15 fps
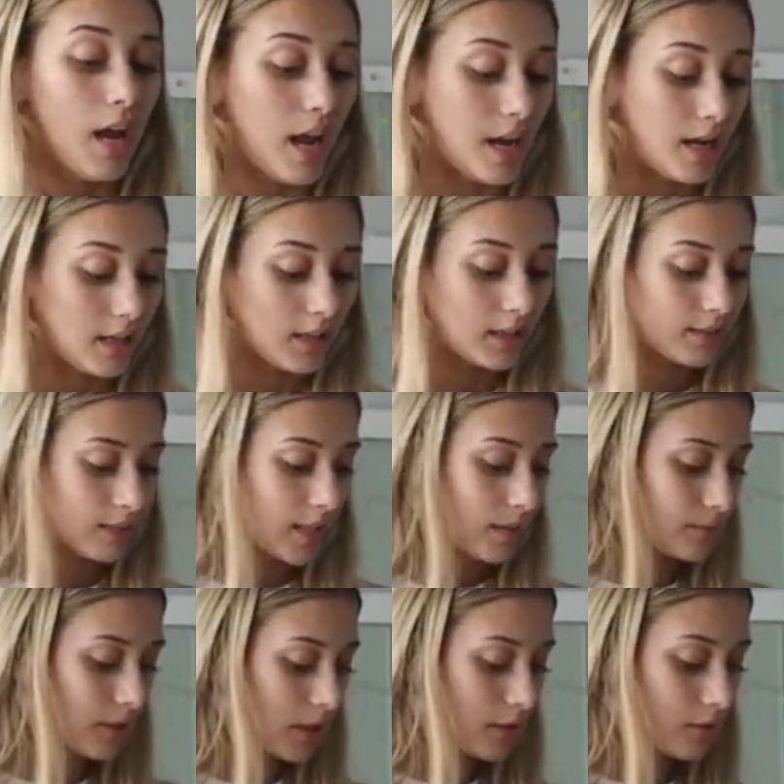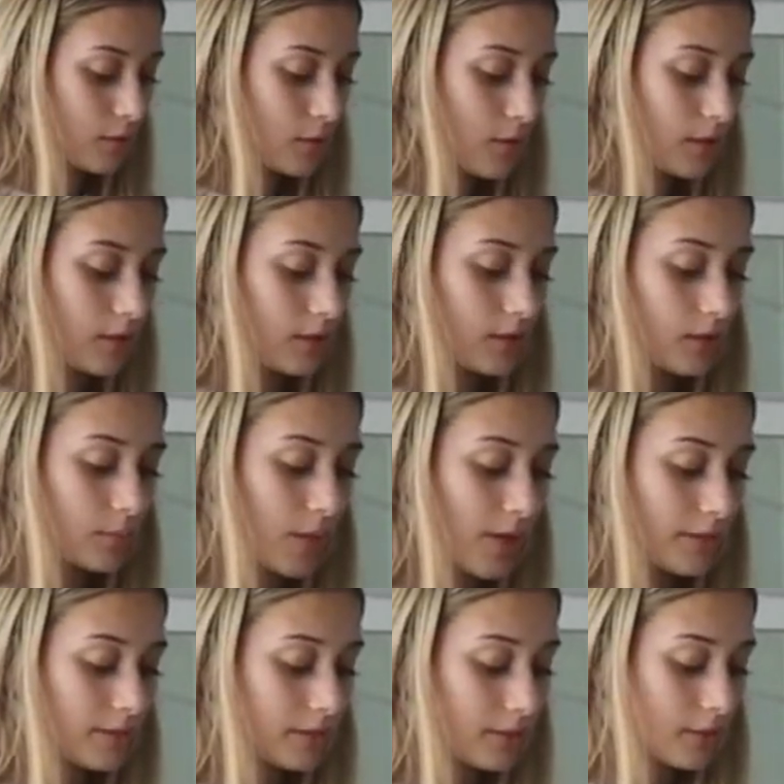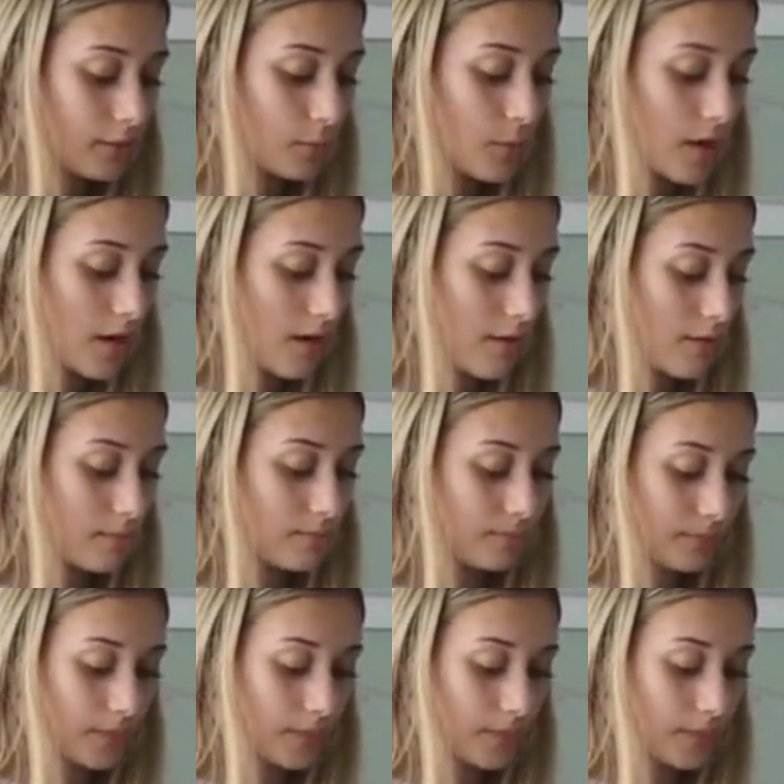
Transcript: And it seems like good quality. The button's on well.